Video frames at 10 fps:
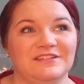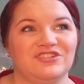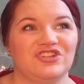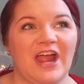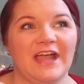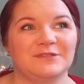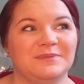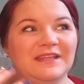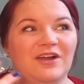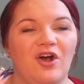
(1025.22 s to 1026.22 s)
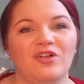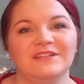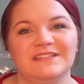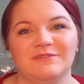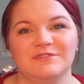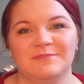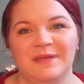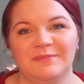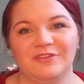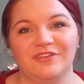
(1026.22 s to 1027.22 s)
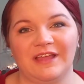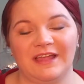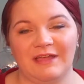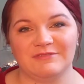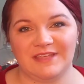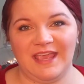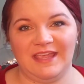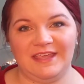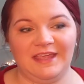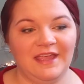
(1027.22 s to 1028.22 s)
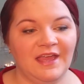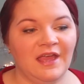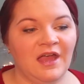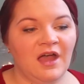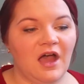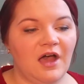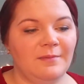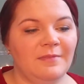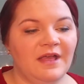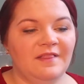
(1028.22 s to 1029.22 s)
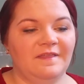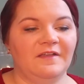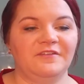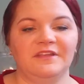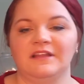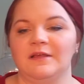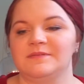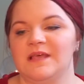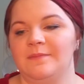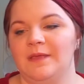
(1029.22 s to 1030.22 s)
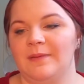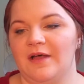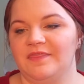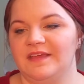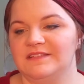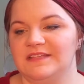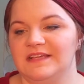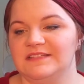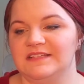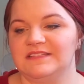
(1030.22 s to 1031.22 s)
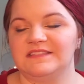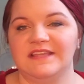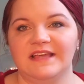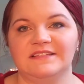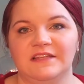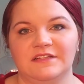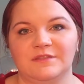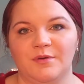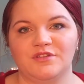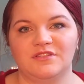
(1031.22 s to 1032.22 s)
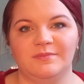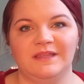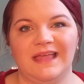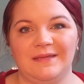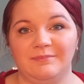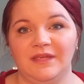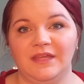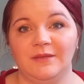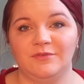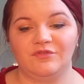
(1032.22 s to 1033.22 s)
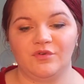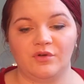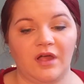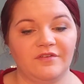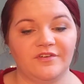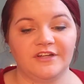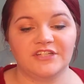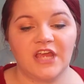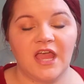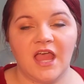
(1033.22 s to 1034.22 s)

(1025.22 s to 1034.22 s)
distract, but then all it did was make me look like I was cakey. The other thing that upset me about this is it says that it's supposed to be like medium to full coverage.